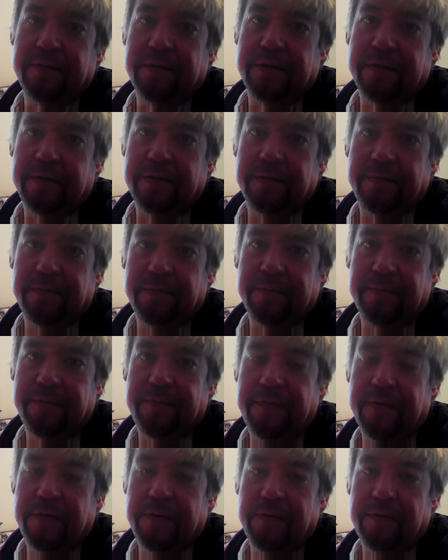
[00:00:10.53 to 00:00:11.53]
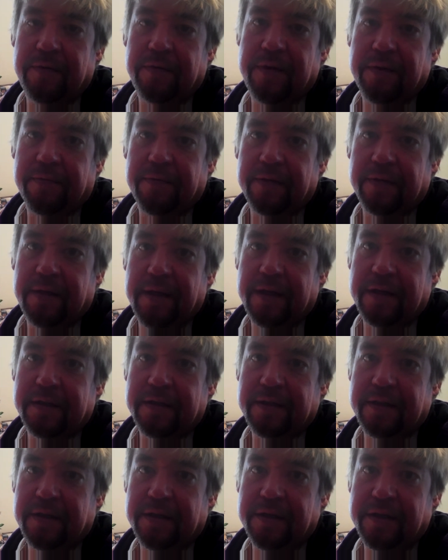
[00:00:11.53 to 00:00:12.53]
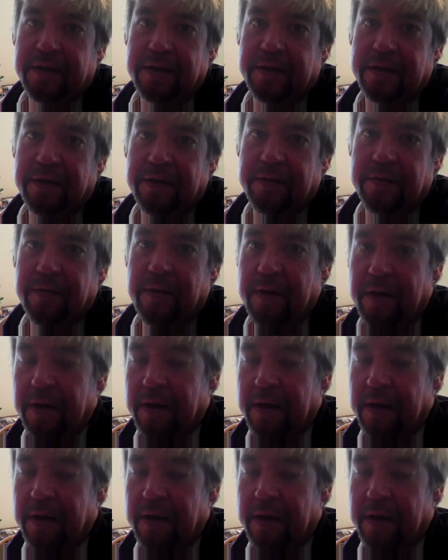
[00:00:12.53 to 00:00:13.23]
some few different things that you can do